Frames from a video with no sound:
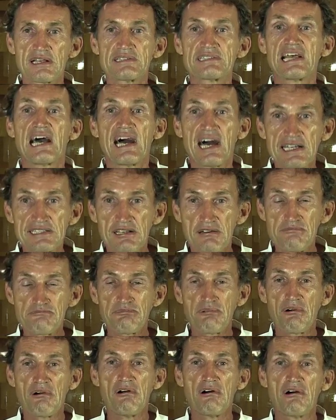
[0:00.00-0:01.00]
The other
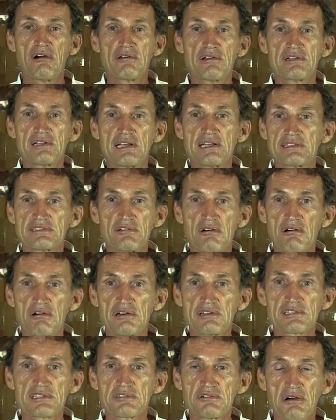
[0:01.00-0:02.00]
point is
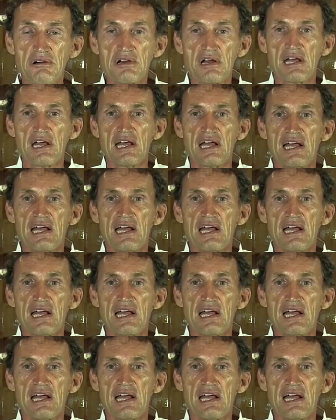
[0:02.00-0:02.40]
also